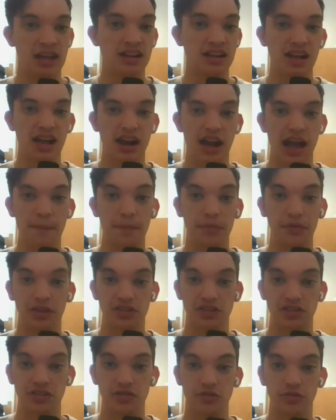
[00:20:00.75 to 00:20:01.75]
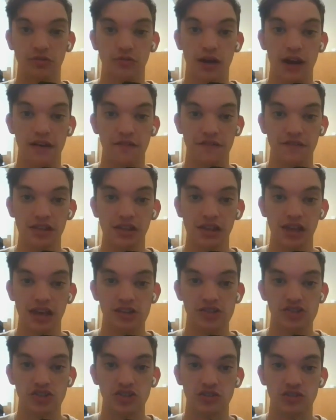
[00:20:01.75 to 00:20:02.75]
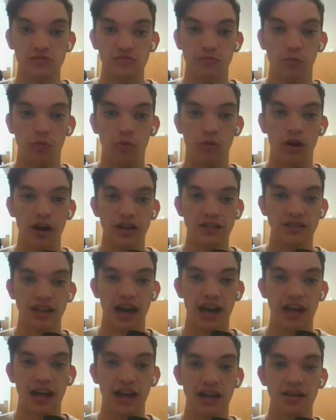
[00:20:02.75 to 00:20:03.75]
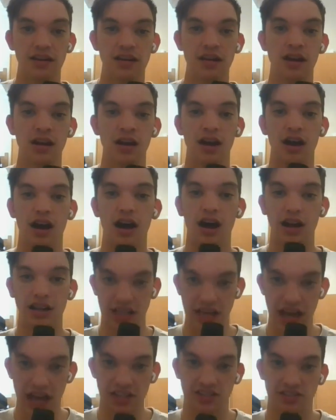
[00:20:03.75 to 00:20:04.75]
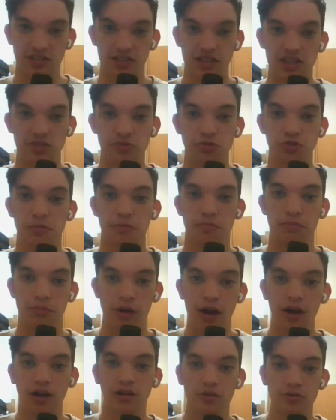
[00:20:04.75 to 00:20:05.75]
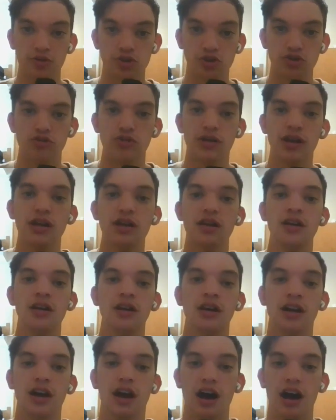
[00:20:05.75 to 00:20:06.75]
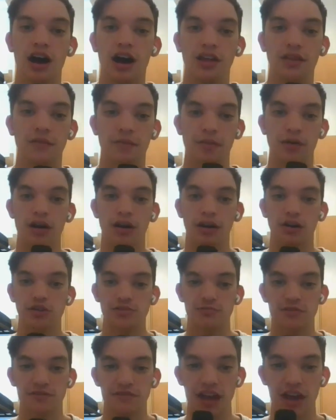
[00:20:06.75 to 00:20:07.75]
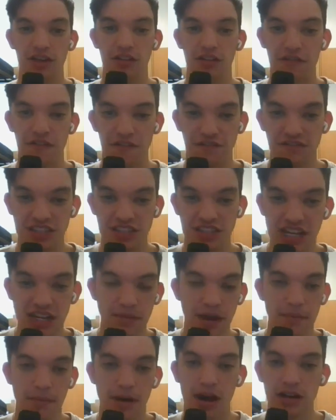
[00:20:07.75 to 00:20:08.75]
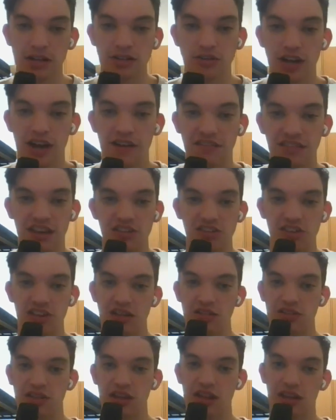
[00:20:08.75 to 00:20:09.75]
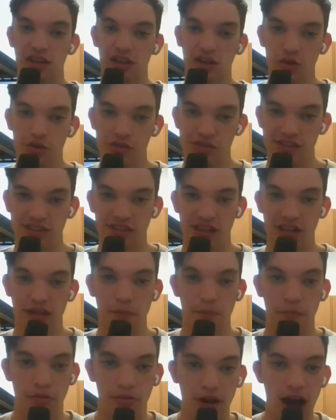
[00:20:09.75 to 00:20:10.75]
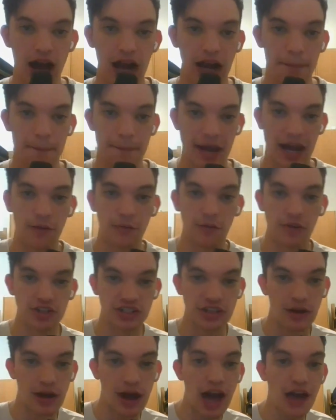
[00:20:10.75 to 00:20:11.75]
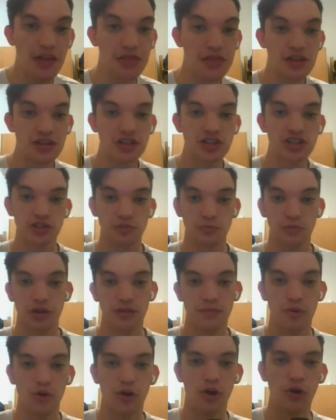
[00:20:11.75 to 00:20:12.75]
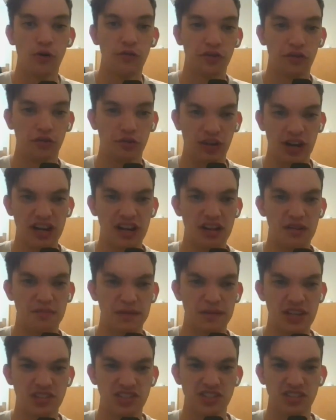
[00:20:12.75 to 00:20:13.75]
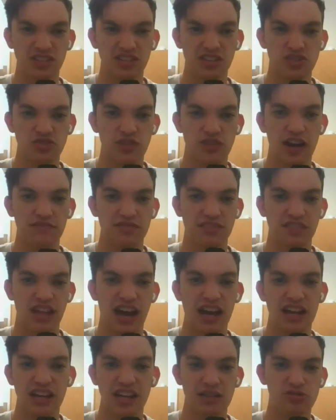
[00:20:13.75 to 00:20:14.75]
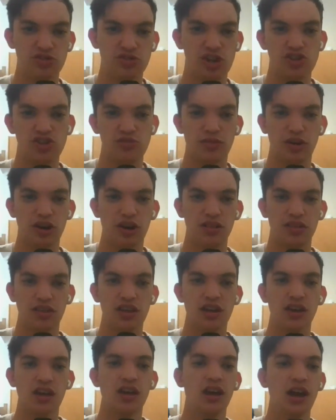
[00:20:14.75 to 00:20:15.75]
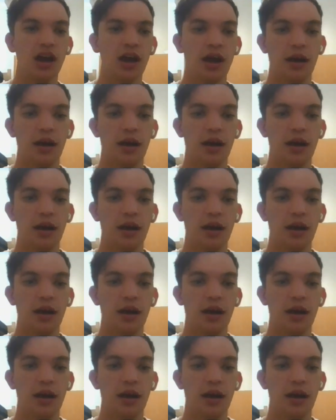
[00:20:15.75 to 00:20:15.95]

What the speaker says: Indianapolis, who I feel like just want a tight end. Yes, so this was the Broncos trade. The Broncos moved down to 15 in my mock draft, and they get, and the Colts select Brock Bowers. Now, I think this is one of the more overrated pieces in this draft, not named J.J. McCarthy.